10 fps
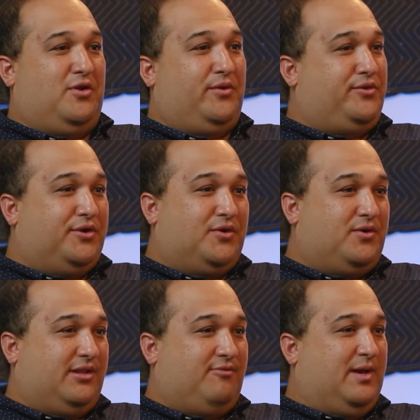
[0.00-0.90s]
know what they're
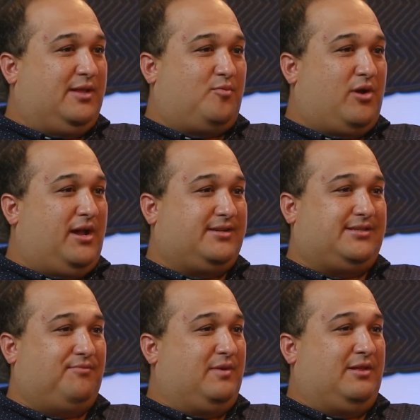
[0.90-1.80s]
doing they've made the
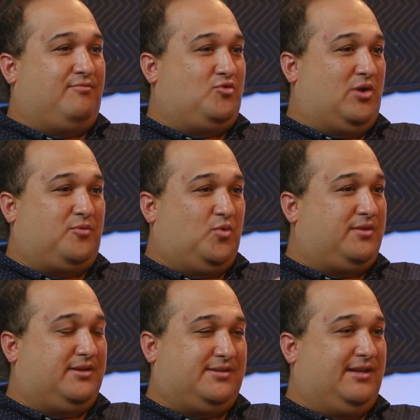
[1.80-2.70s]
products they've, they've dreamt
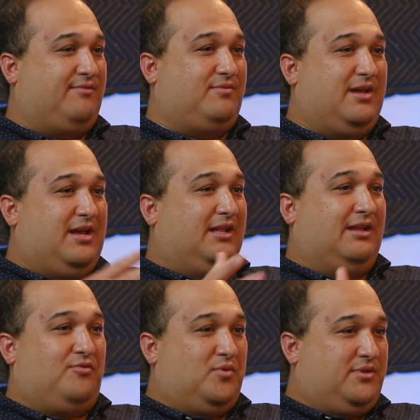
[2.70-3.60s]
with us they've
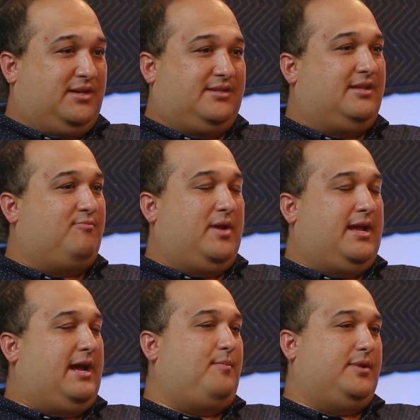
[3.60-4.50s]
lived with us they've
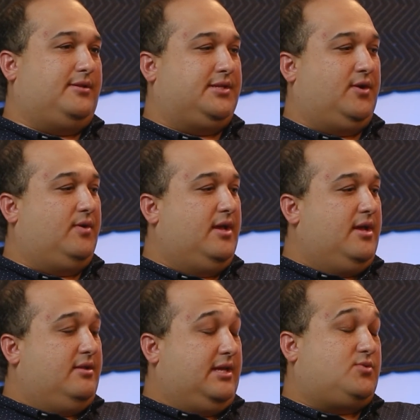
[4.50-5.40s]
made it happen so
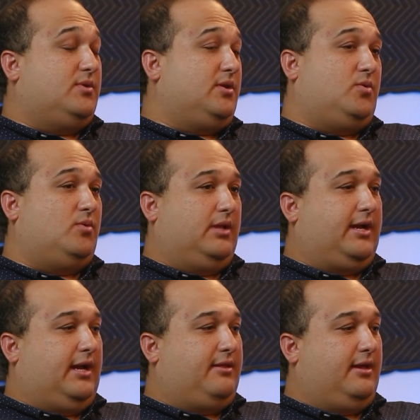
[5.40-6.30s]
that's really cool
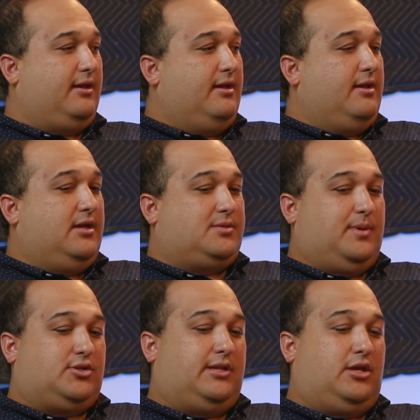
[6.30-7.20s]
like i think
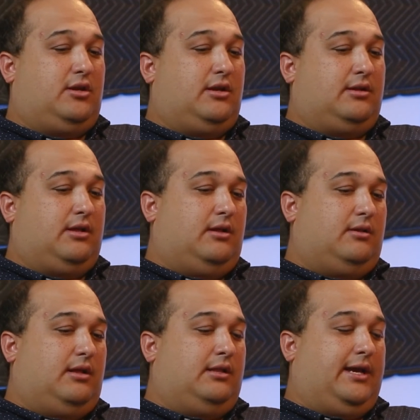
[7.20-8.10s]
especially that you uh,
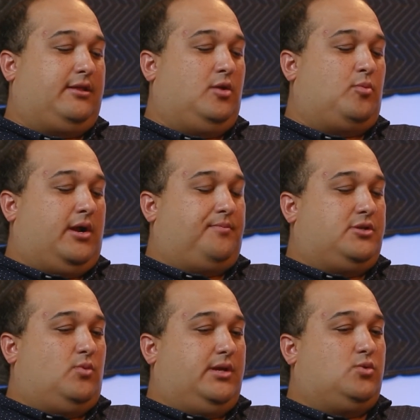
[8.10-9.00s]
uh i like that you brought up
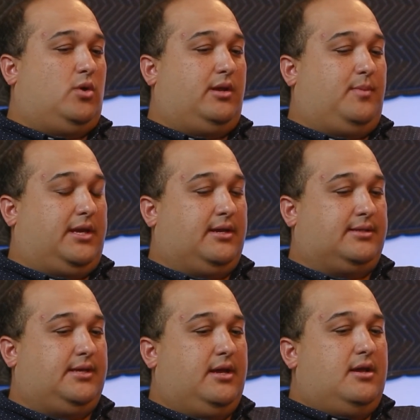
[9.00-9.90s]
the 2020
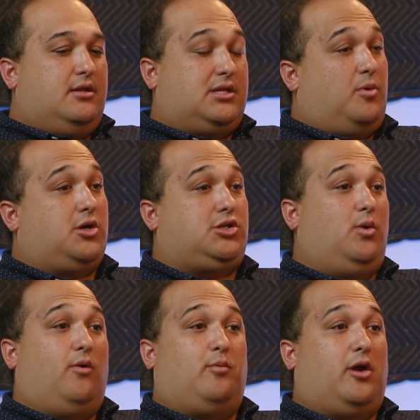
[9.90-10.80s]
because that's
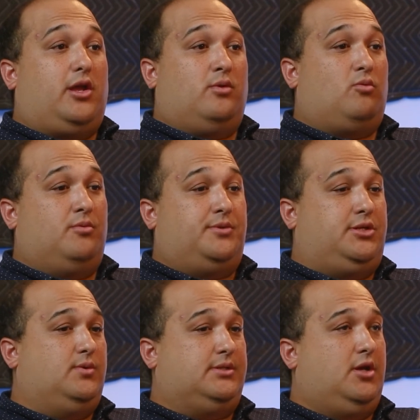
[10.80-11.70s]
partially why we brought you in the room
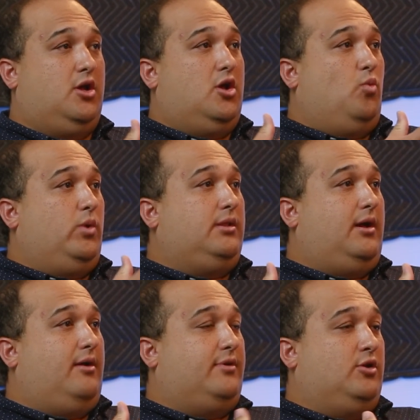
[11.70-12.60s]
too is we
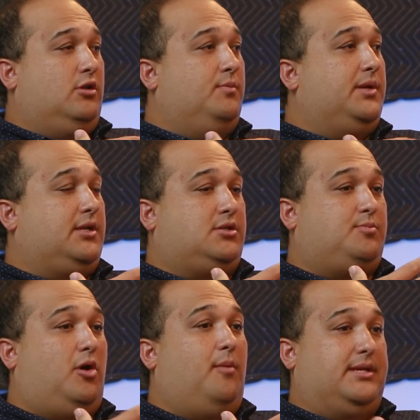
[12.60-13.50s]
love limiting
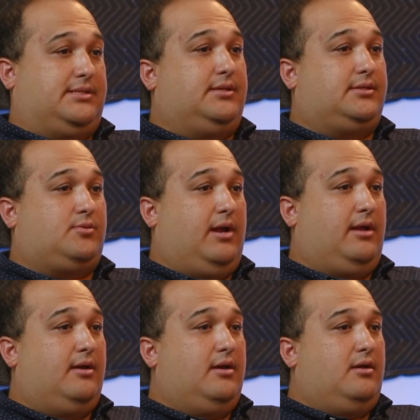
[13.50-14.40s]
small business
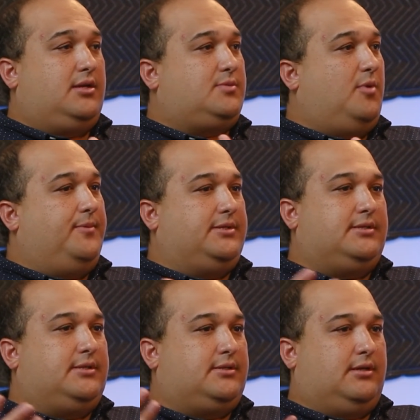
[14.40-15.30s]
right mm-hmm. because small
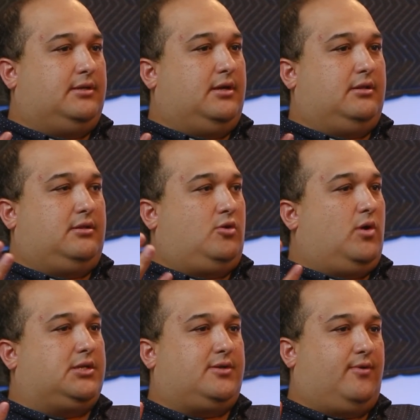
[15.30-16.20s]
business is the, the the
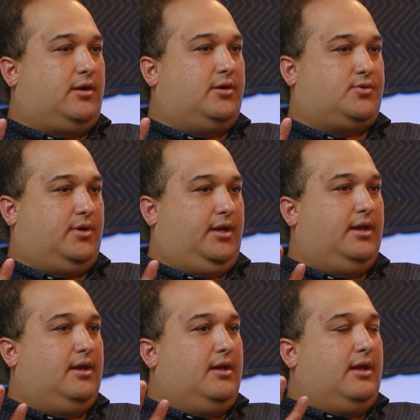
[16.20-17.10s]
crux of our country
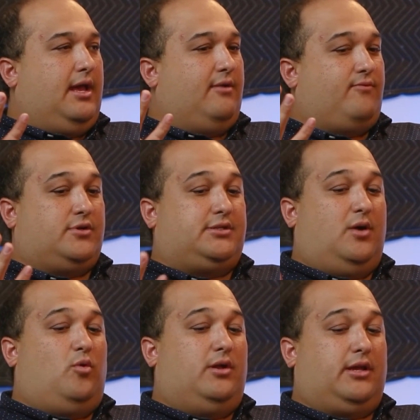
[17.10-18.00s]
and for
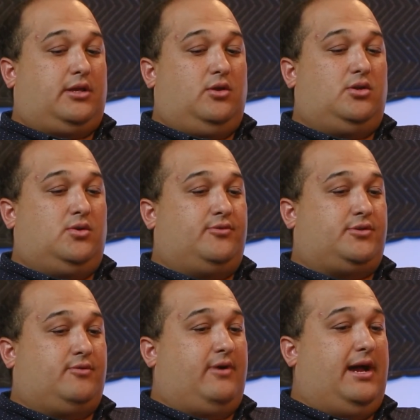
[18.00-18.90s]
someone like you to
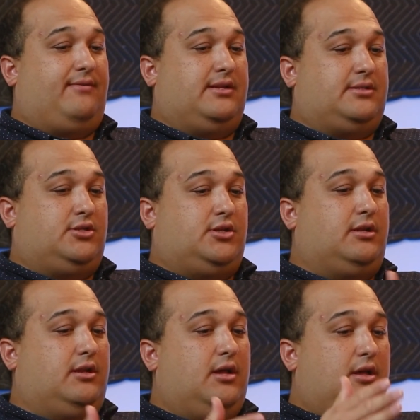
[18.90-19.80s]
have survived in such
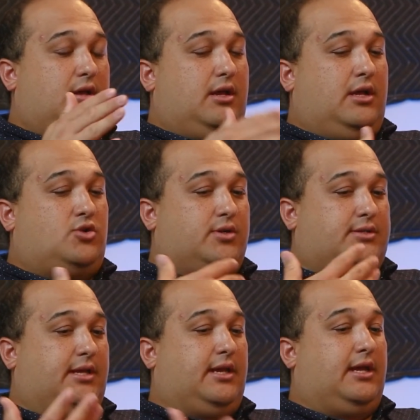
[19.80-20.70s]
an
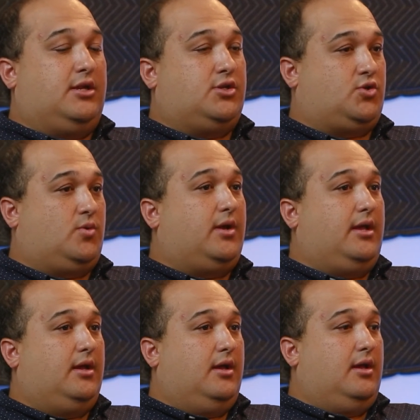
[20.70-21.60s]
interesting
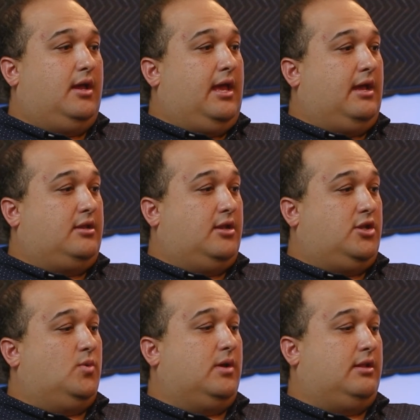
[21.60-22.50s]
industry and to
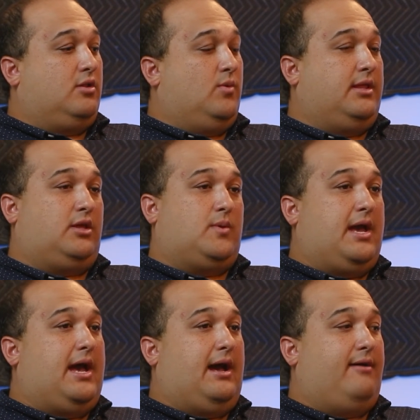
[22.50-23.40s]
do it the way that you
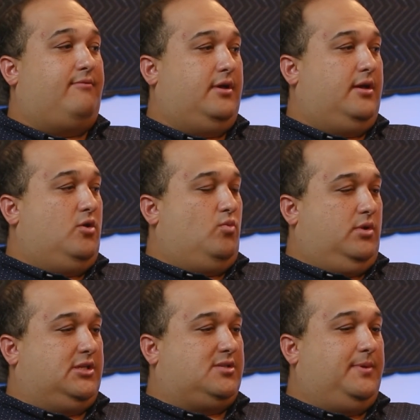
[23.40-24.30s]
have
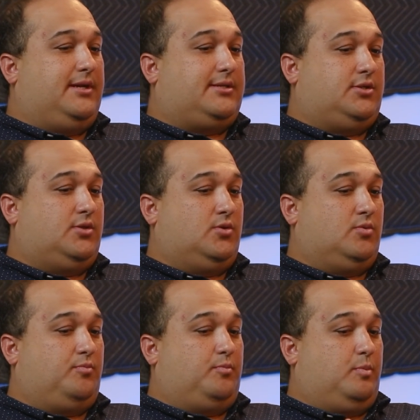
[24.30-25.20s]
really speaks
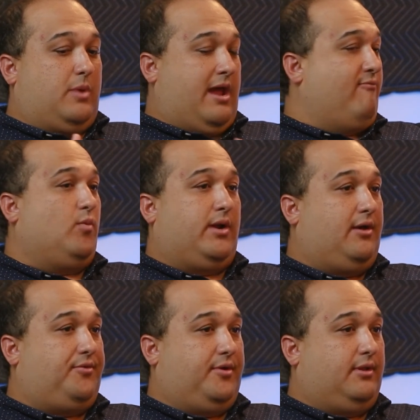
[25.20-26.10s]
to everyone
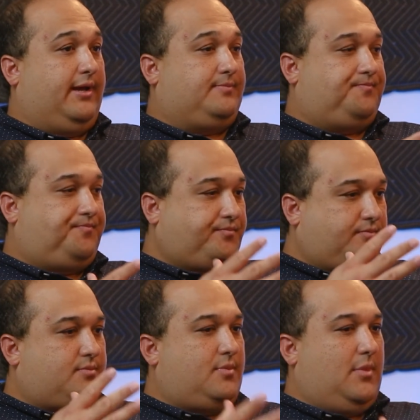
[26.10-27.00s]
out there like,
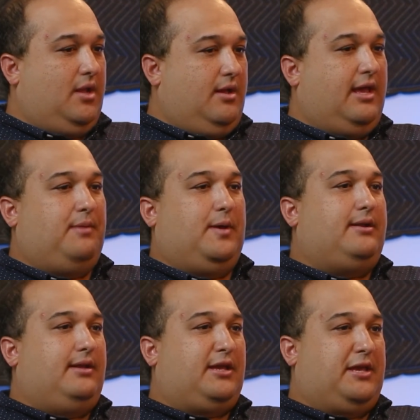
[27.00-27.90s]
hey
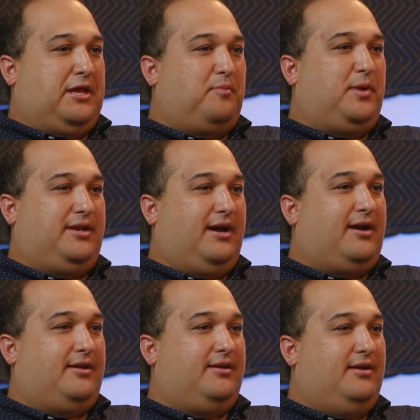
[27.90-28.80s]
man, it can be
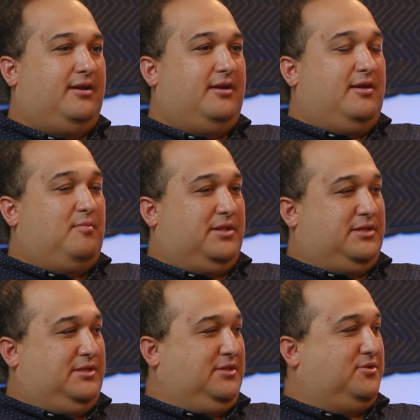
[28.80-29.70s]
done,
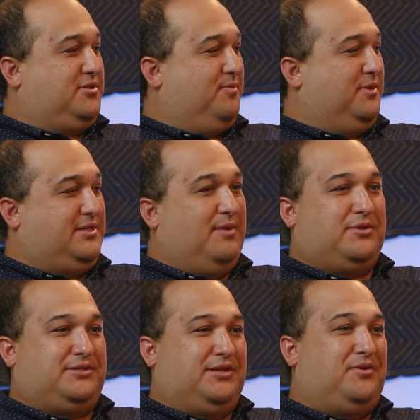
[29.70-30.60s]
but these are some of the
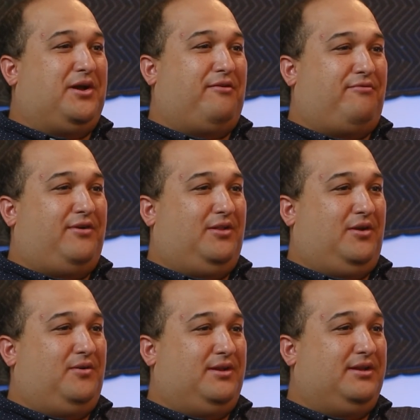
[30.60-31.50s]
templates that you got to
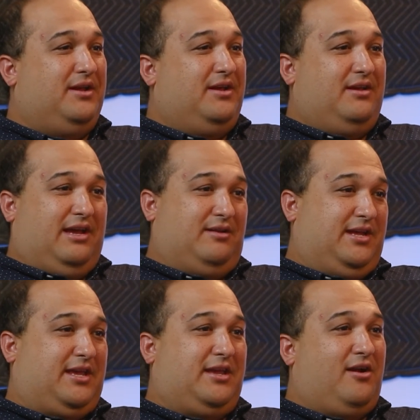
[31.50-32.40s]
follow, and
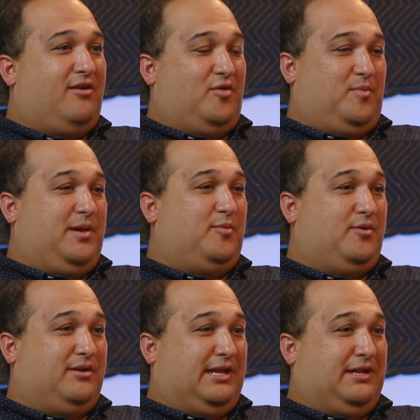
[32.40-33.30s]
and taking care of your
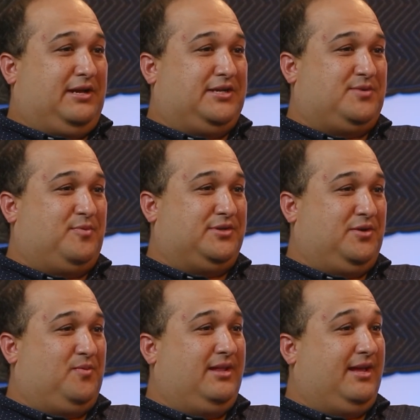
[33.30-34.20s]
people and, and
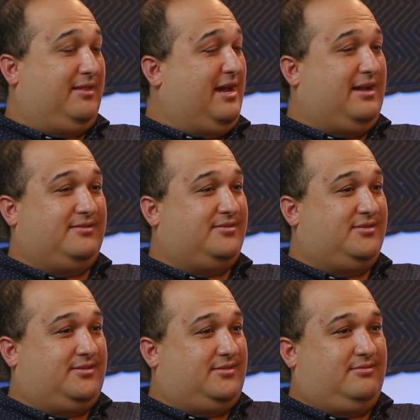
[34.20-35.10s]
customers in a way like that is
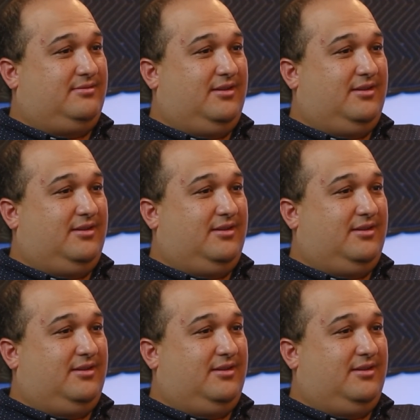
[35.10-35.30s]
just